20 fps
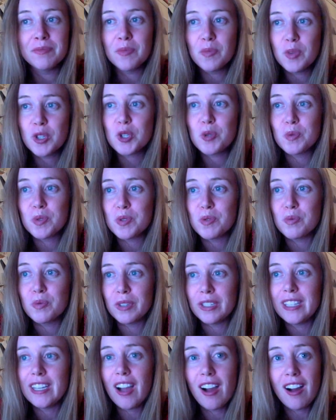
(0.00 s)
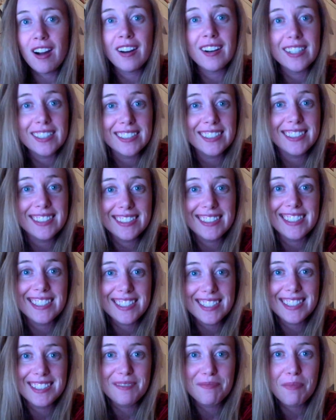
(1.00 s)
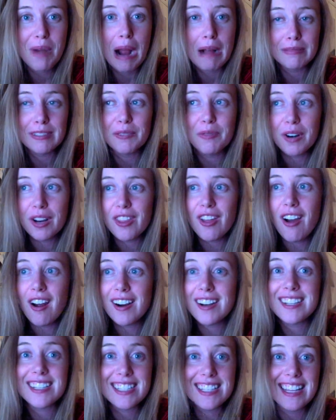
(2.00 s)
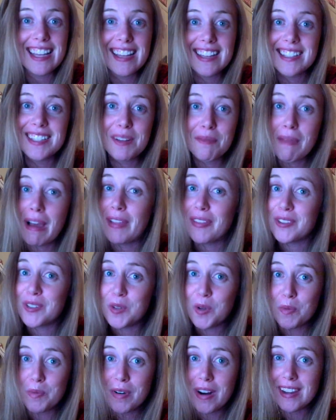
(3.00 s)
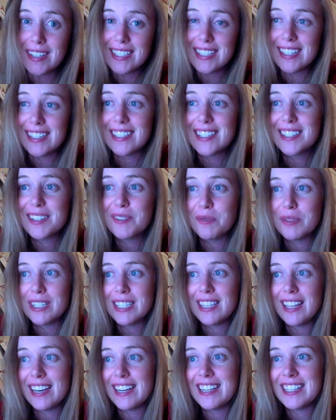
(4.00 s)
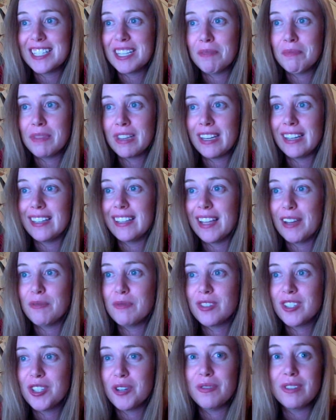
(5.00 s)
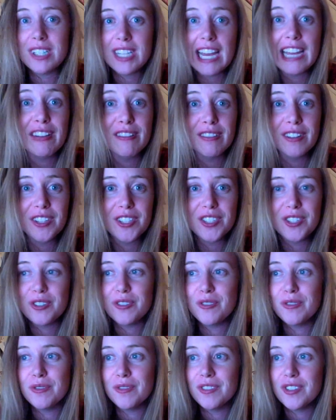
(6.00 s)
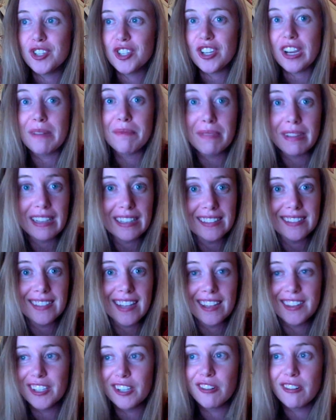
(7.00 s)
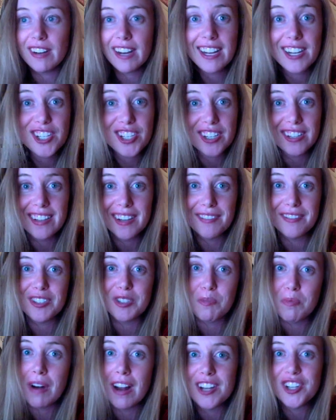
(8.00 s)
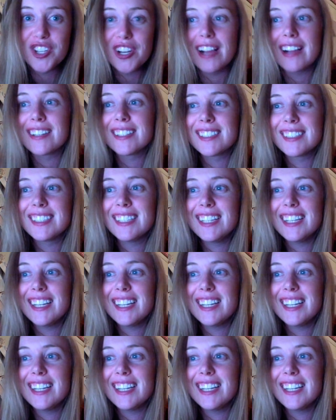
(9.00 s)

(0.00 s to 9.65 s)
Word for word: which was really hard. It's probably one of the hardest things about this whole process, was letting something that was so integral to the shaping and the creation of this project